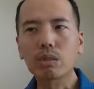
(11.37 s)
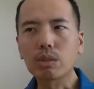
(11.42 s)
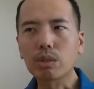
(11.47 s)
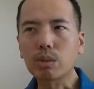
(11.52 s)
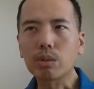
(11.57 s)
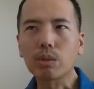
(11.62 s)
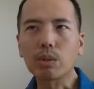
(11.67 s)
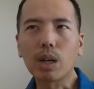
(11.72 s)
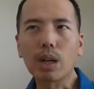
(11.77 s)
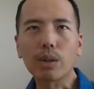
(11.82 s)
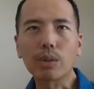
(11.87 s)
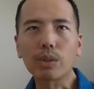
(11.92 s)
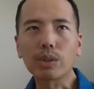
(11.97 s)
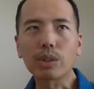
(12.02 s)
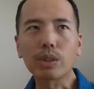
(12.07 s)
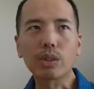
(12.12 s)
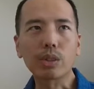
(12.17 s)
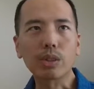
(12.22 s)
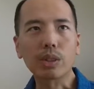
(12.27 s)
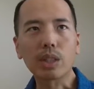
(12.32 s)
2 hours
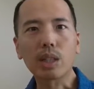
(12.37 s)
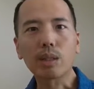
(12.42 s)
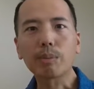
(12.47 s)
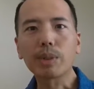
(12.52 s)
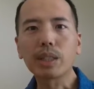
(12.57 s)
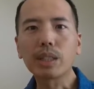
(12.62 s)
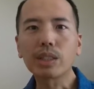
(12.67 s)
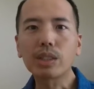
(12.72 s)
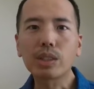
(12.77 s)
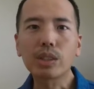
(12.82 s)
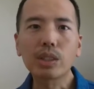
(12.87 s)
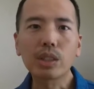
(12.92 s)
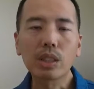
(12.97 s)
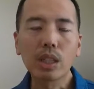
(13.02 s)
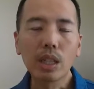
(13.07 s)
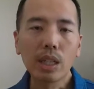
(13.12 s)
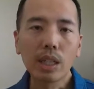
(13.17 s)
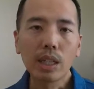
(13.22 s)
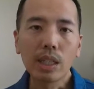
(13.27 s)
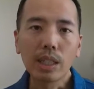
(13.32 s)
and 38 minutes
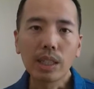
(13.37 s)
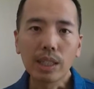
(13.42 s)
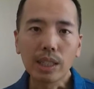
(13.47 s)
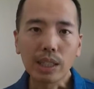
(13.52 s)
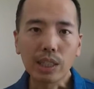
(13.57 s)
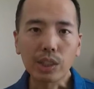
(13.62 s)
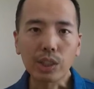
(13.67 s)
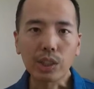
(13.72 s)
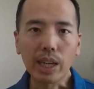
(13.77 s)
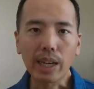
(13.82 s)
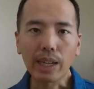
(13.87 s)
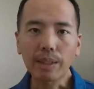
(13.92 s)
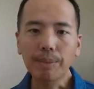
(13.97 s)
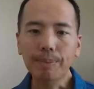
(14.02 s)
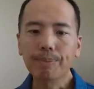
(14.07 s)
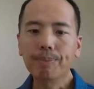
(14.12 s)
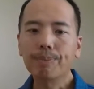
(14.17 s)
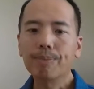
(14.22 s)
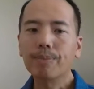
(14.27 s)
each day.